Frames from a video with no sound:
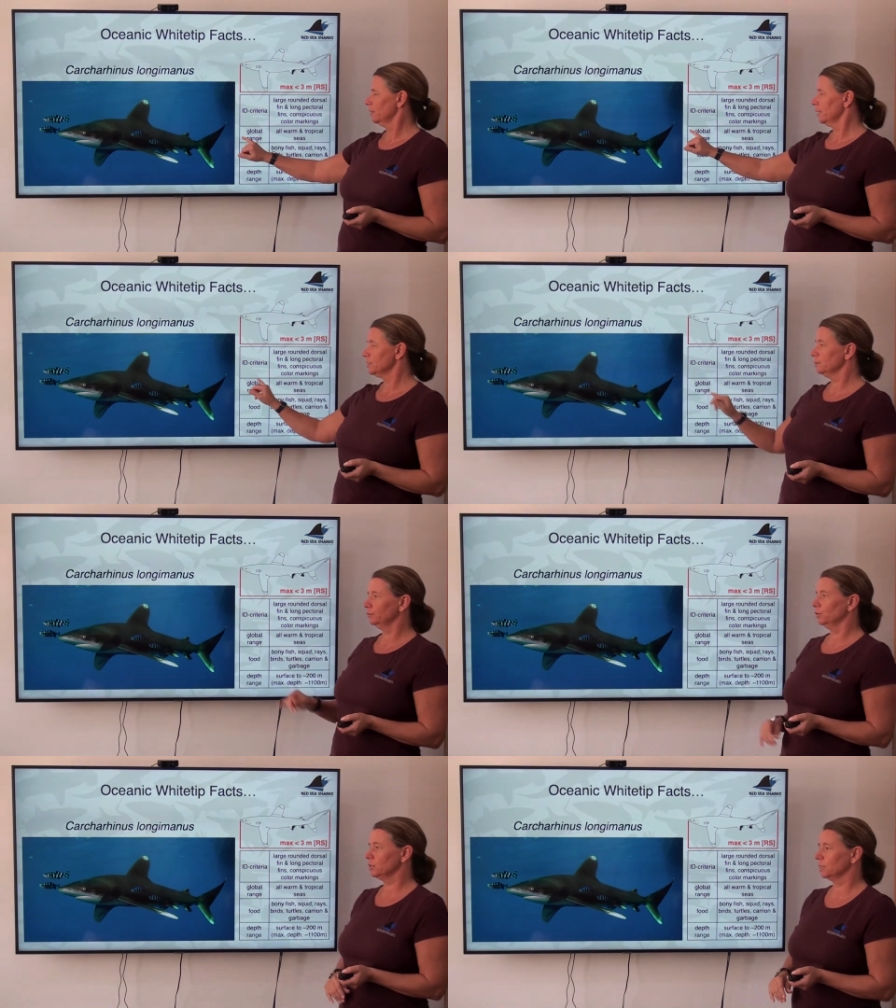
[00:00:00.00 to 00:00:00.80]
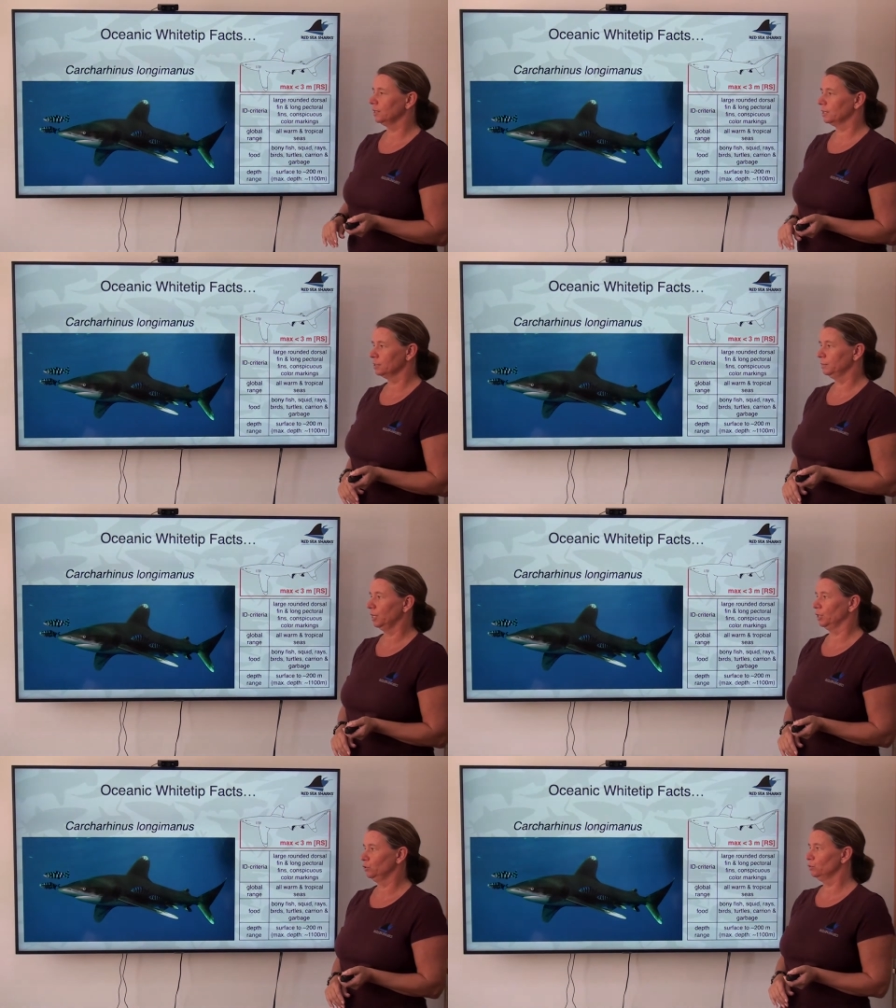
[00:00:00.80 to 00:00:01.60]
That's the first thing that is a bit
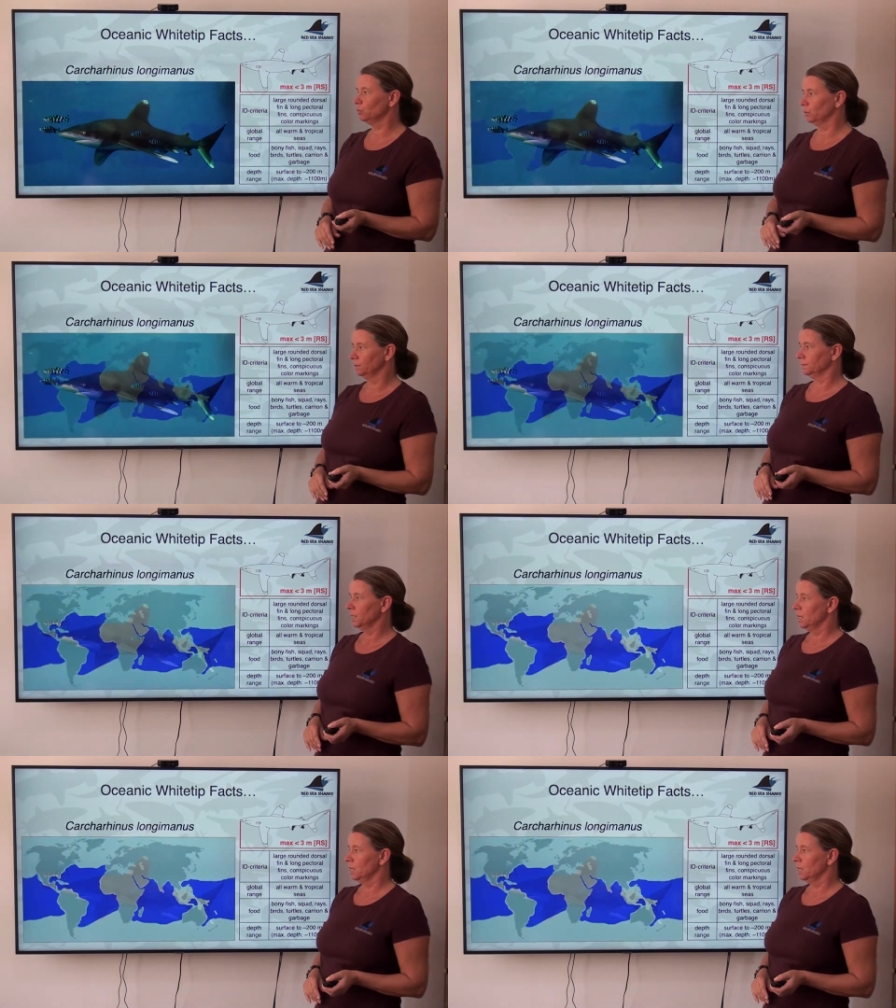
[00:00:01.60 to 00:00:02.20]
unusual.